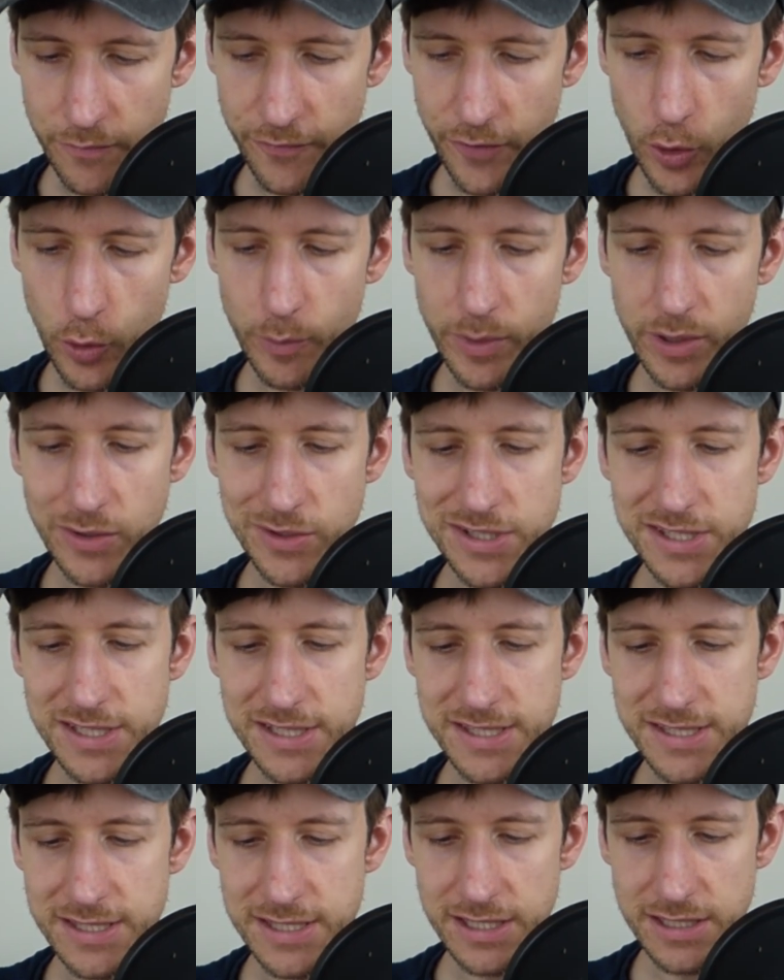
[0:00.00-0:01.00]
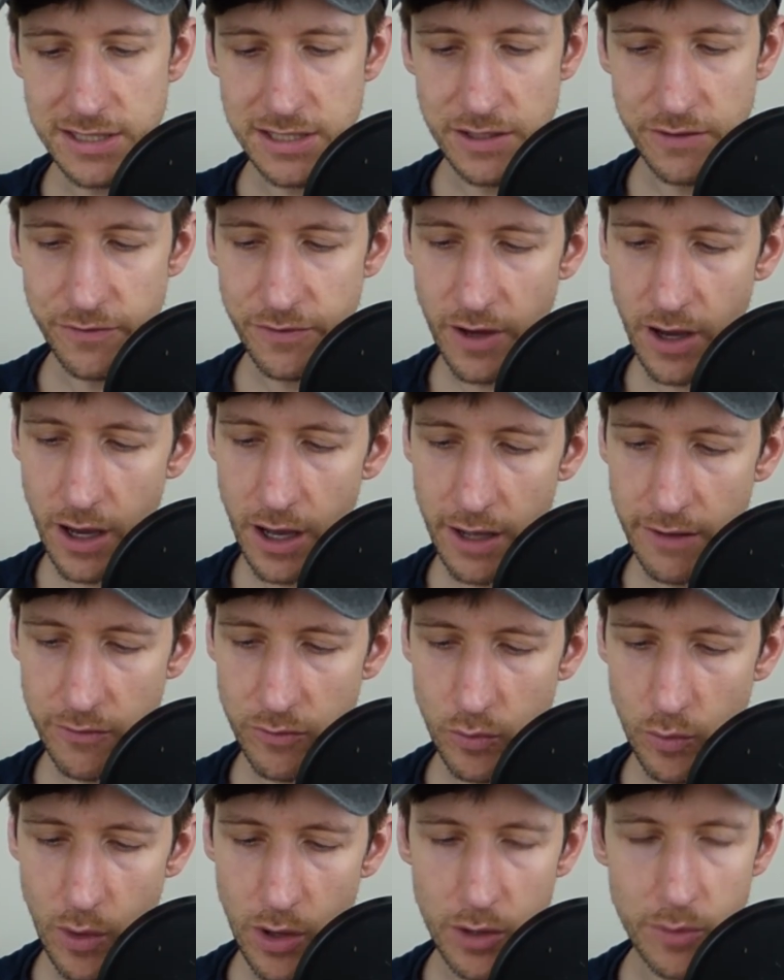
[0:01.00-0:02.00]
Phone bills
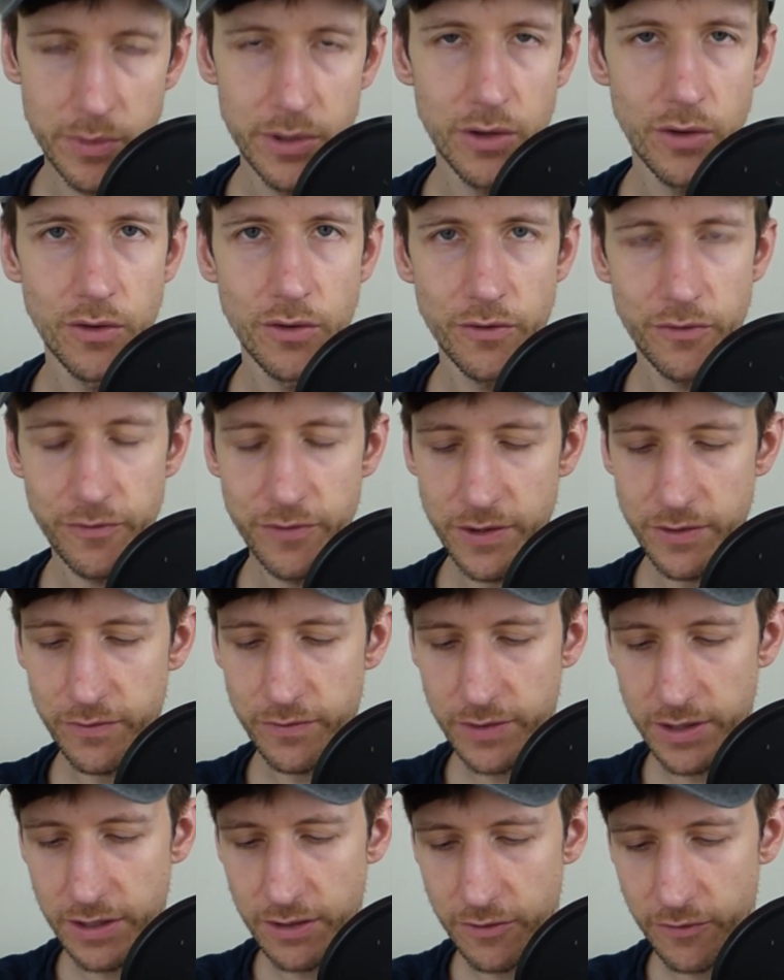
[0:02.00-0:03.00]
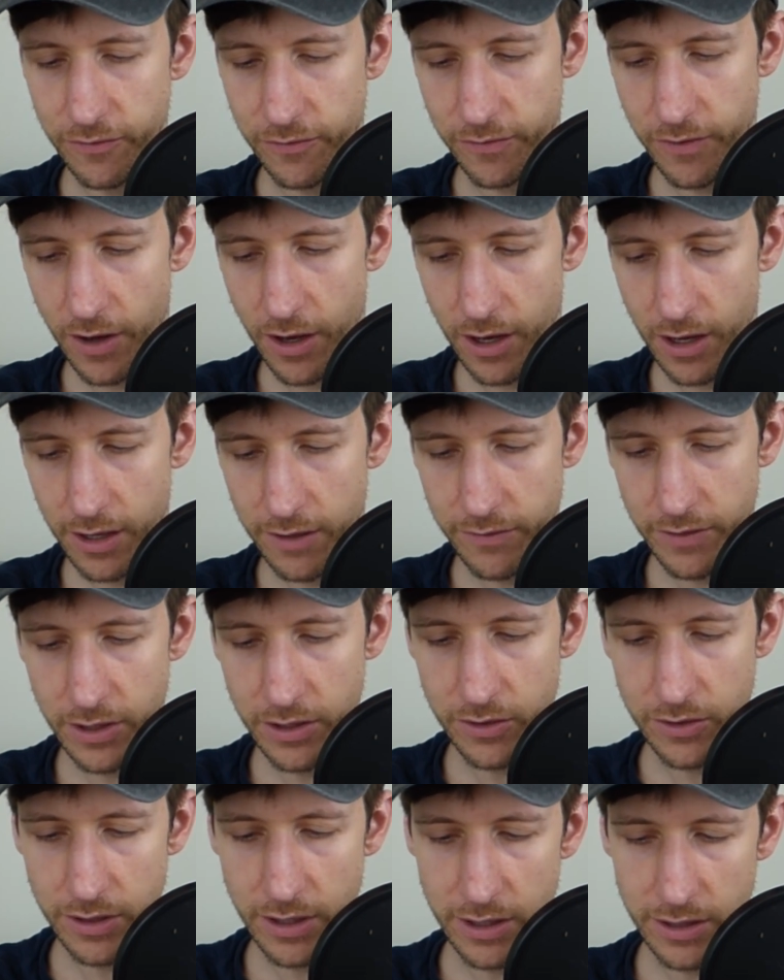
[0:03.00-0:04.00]
$65, water bill $55,
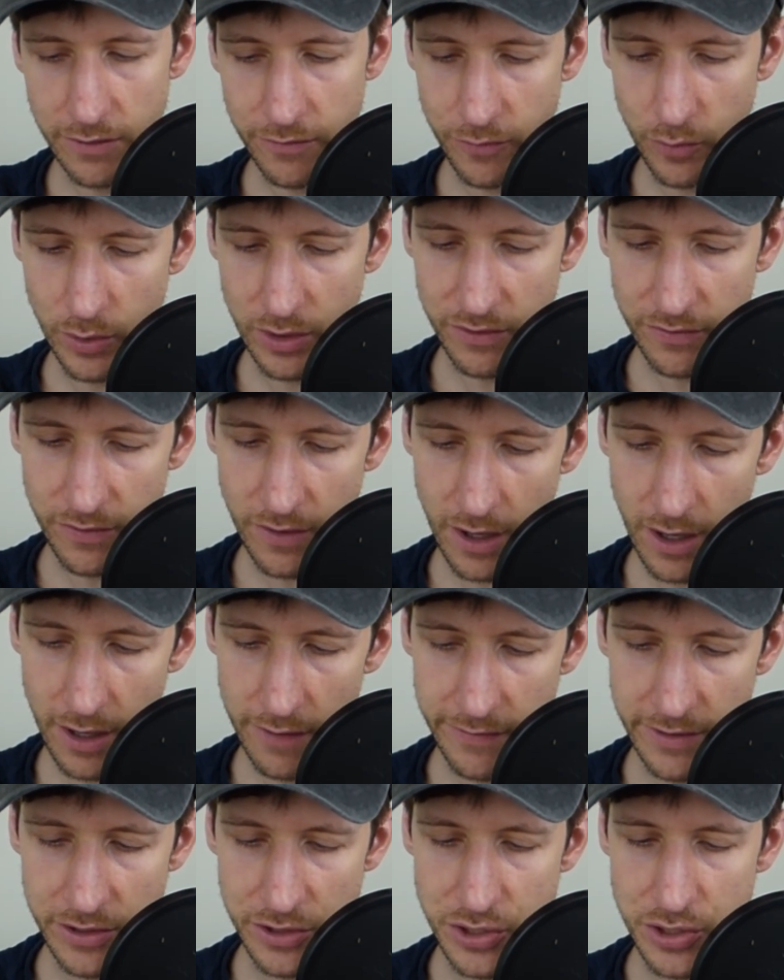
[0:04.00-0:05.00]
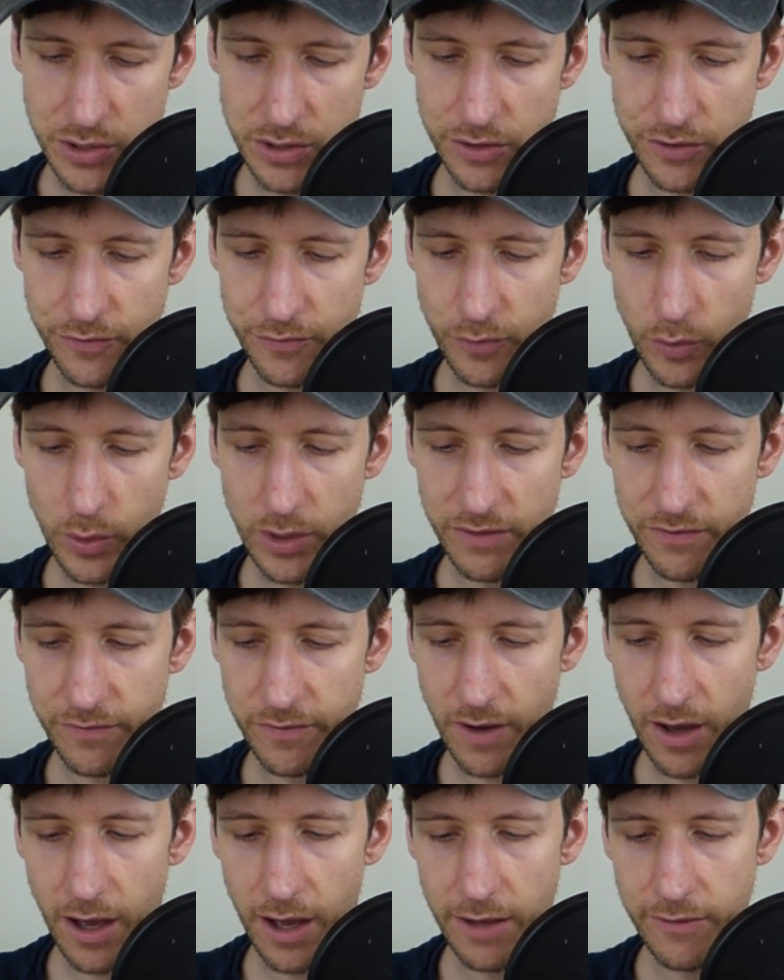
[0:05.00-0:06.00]
internet $45, insurance
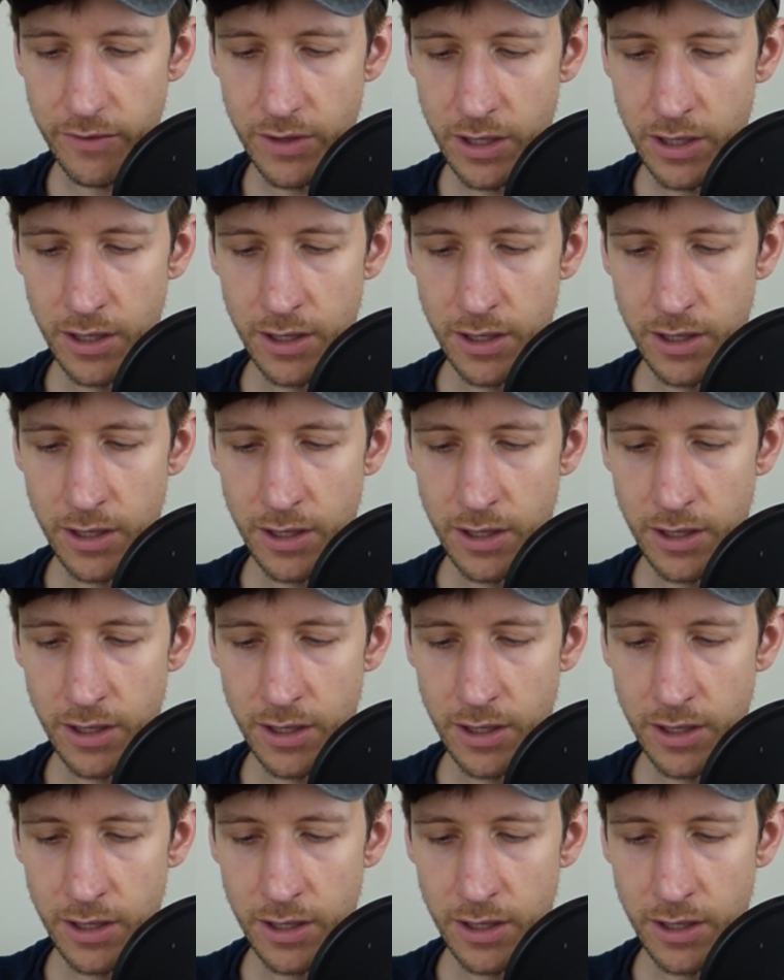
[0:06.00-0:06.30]
$45.